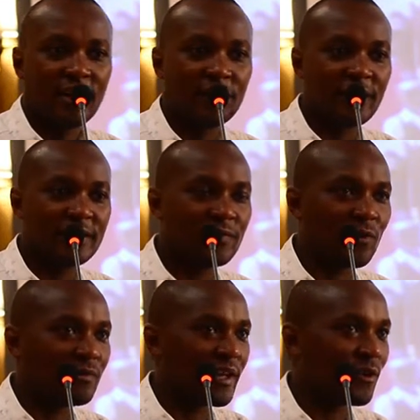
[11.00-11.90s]
our friends
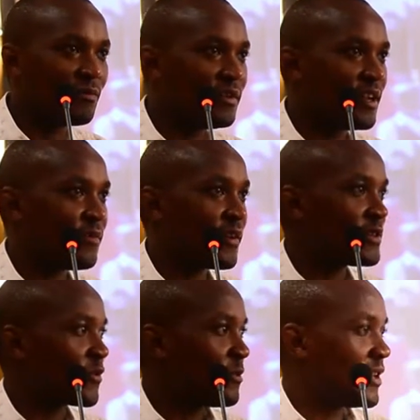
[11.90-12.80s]
from Nairobi, our
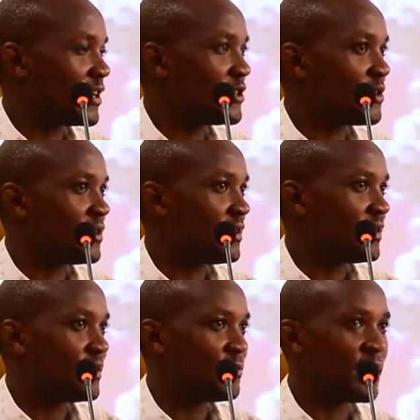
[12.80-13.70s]
friends from the region
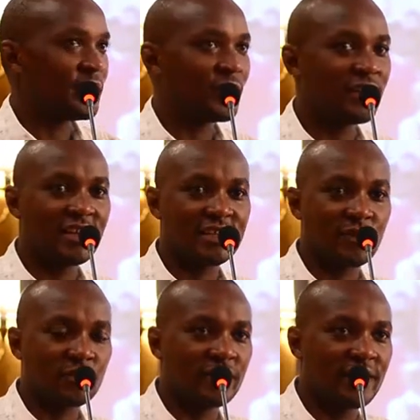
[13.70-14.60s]
who have joined
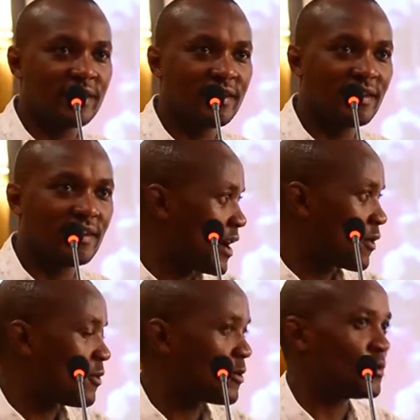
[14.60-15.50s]
us for today. We
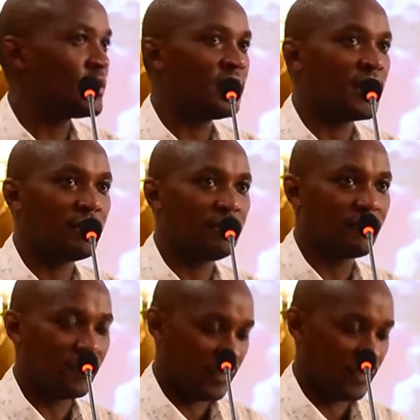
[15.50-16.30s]
are concluding a